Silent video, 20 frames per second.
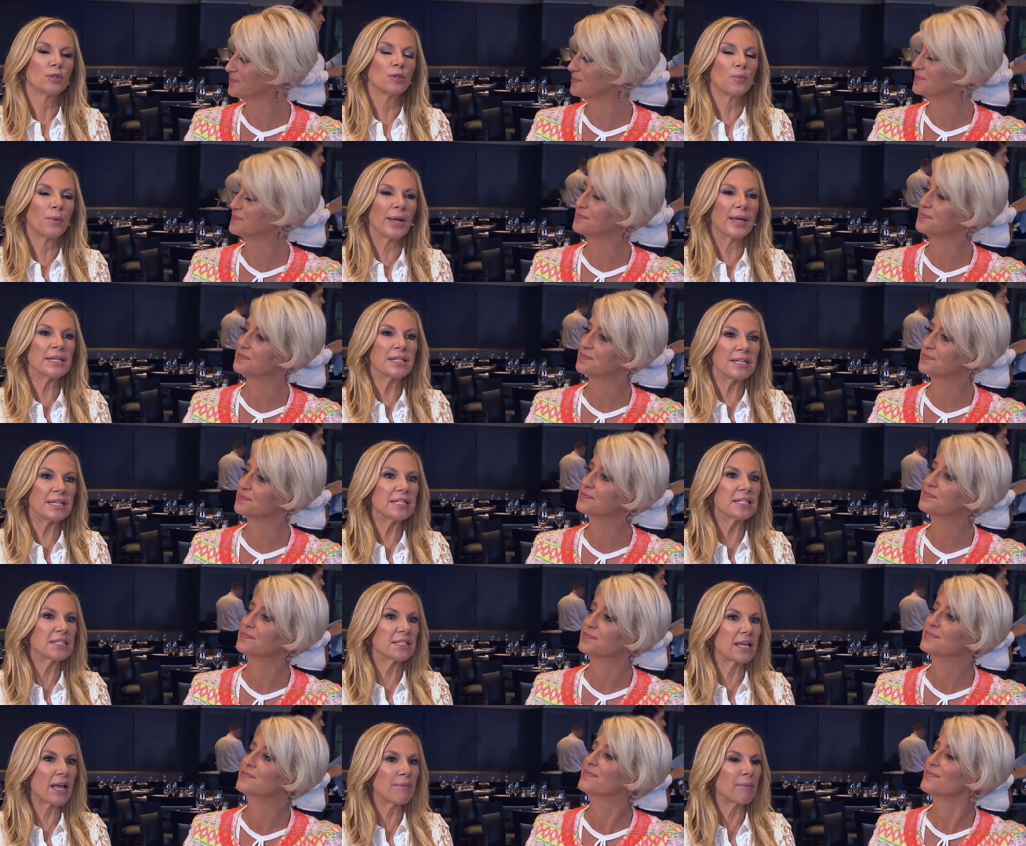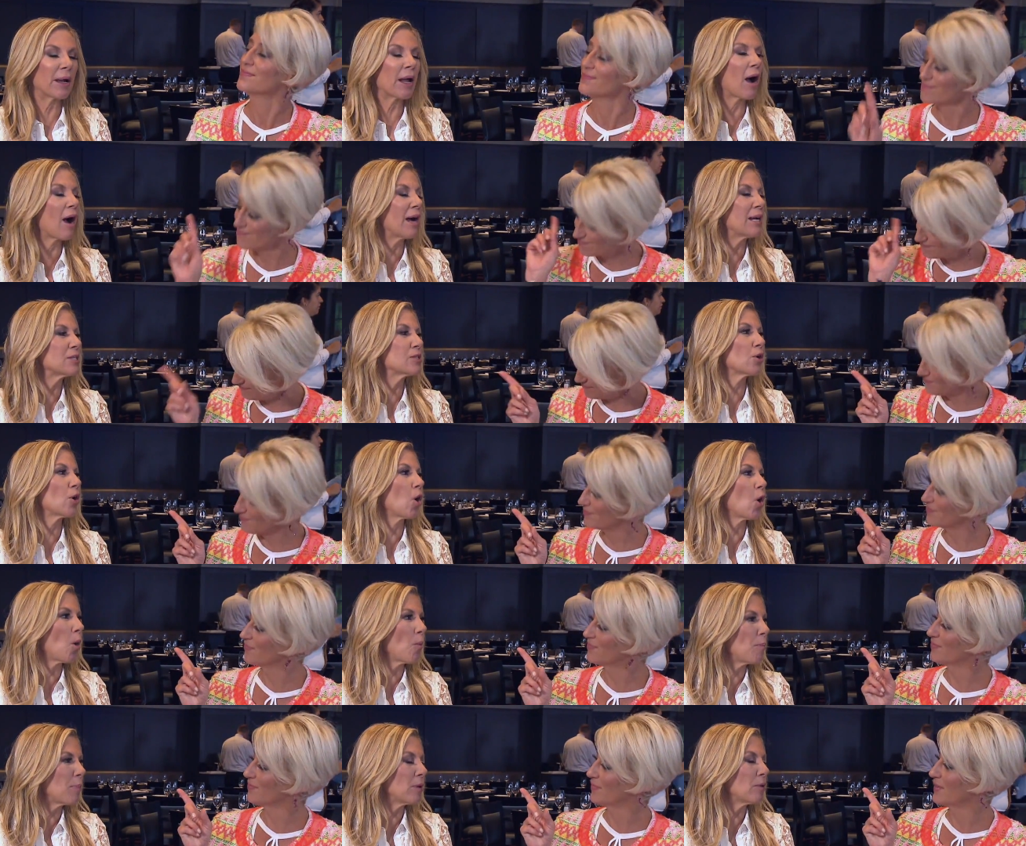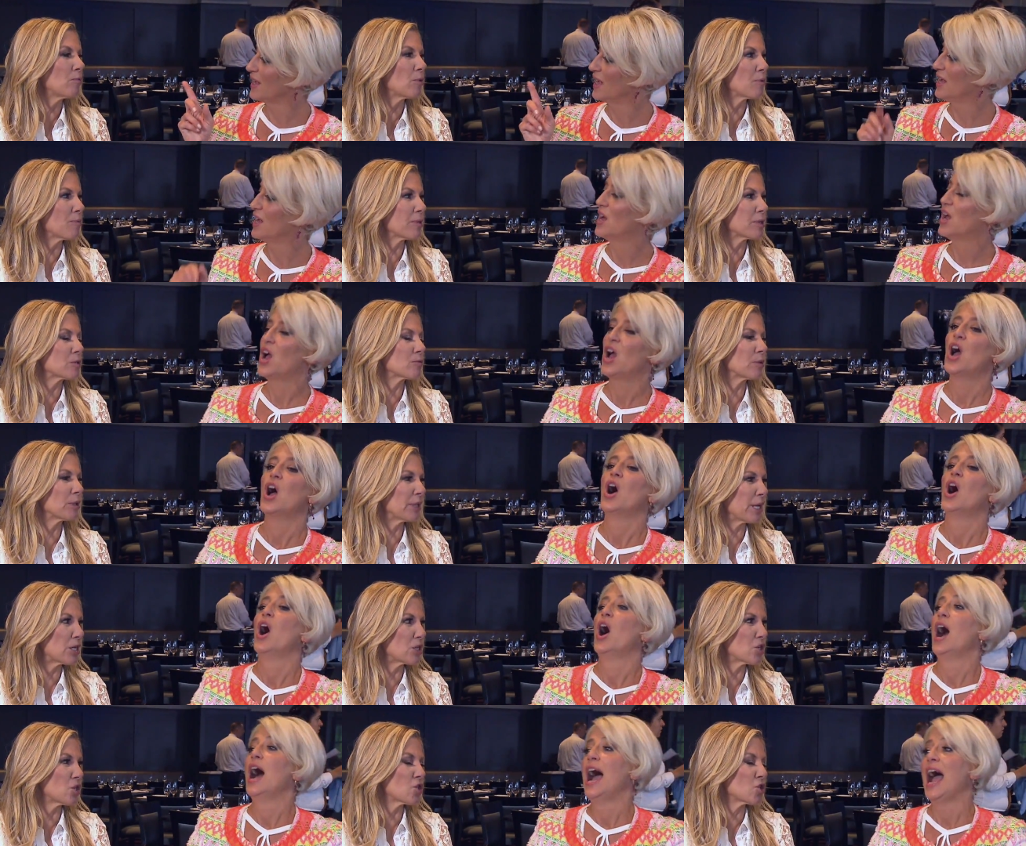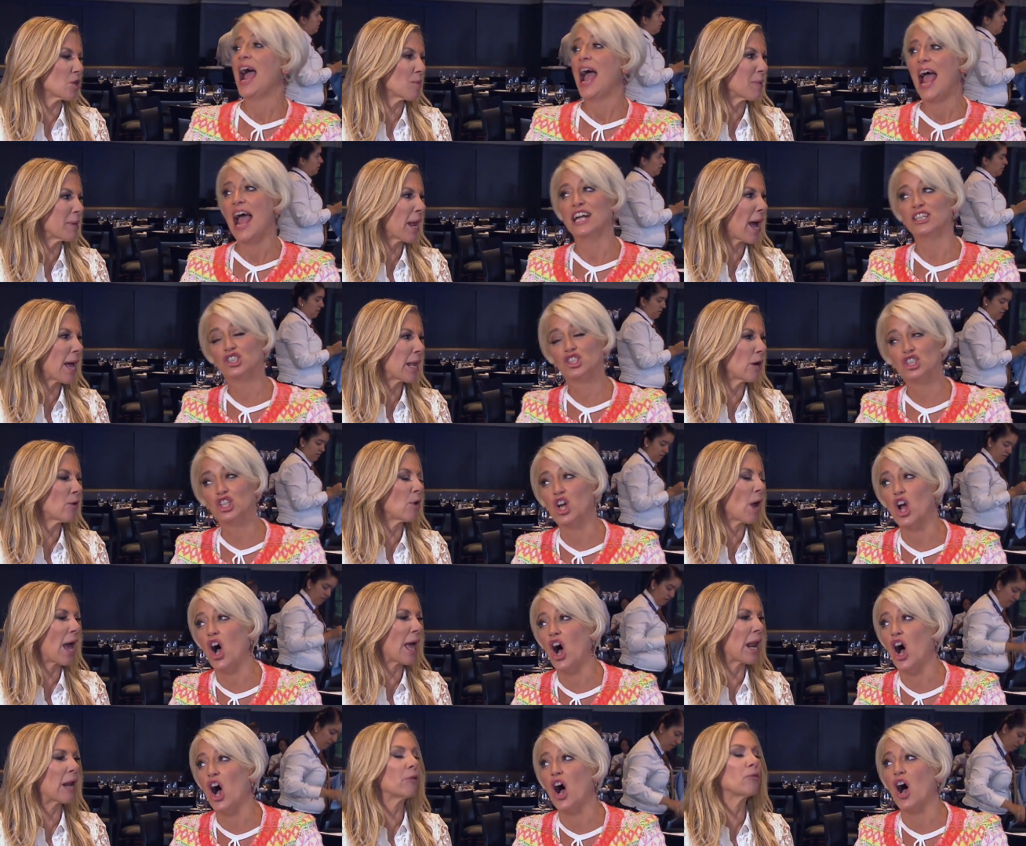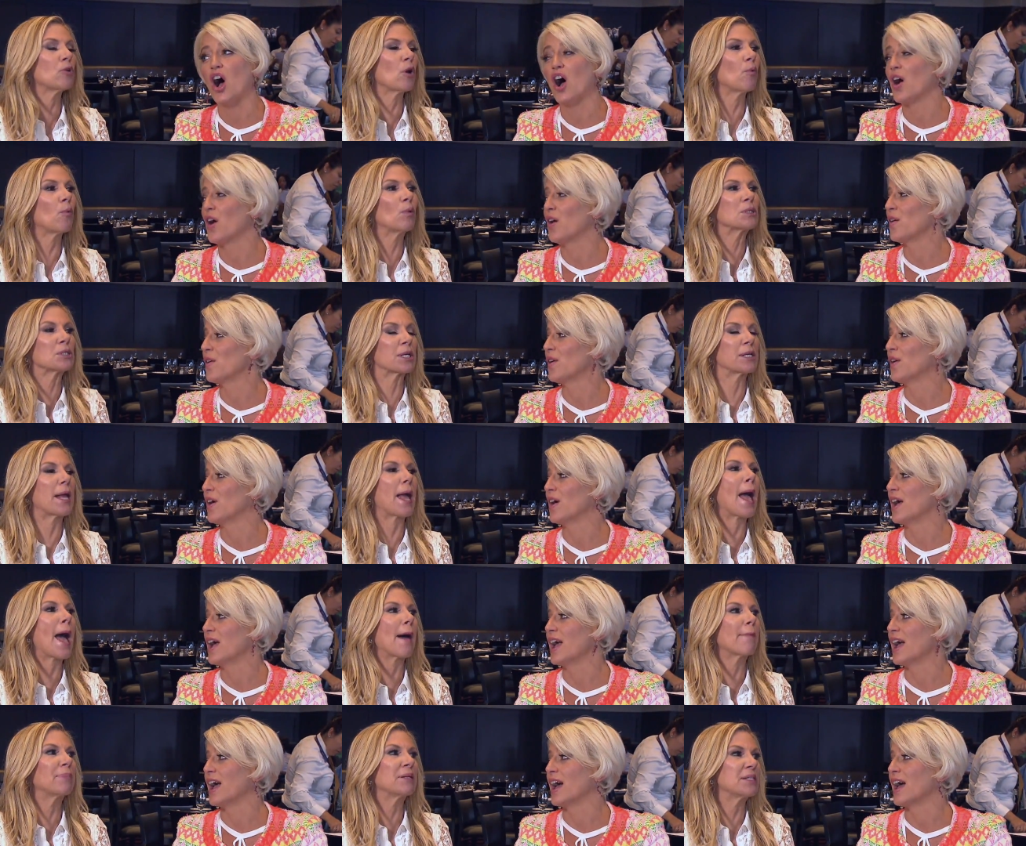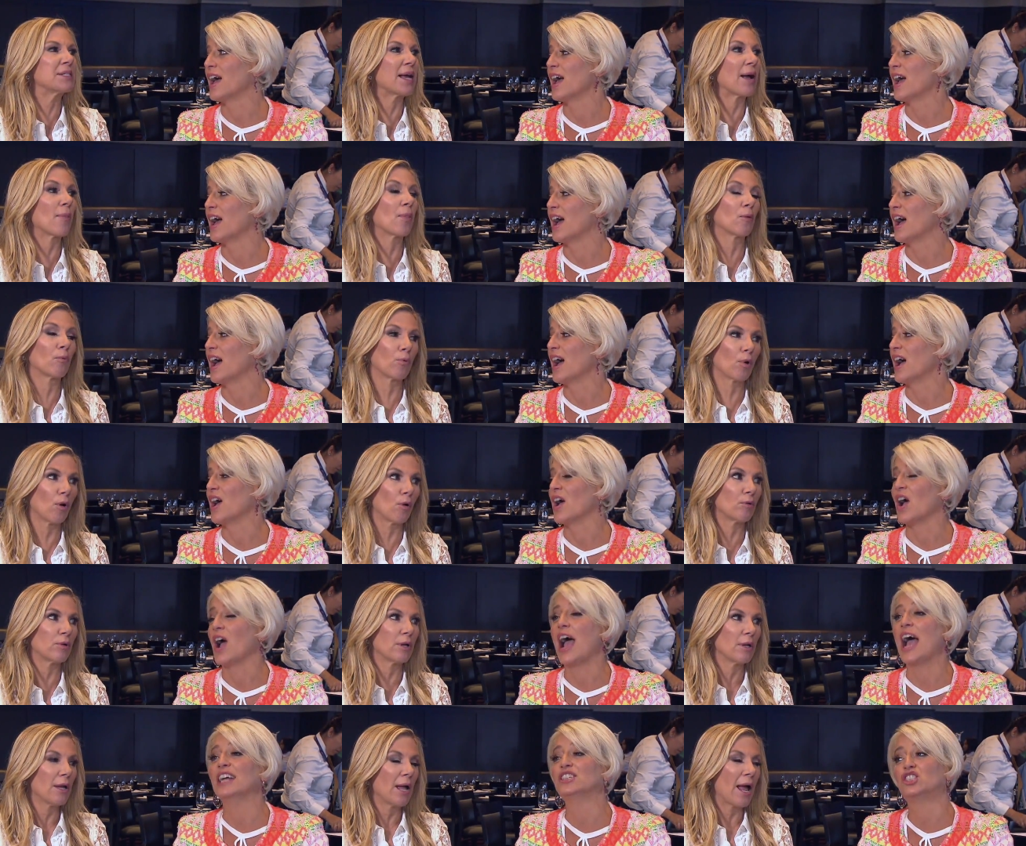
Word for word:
Speaker 1: Luann did say, "My eyes are open with this relationship, and I don't know what's going to happen down the road."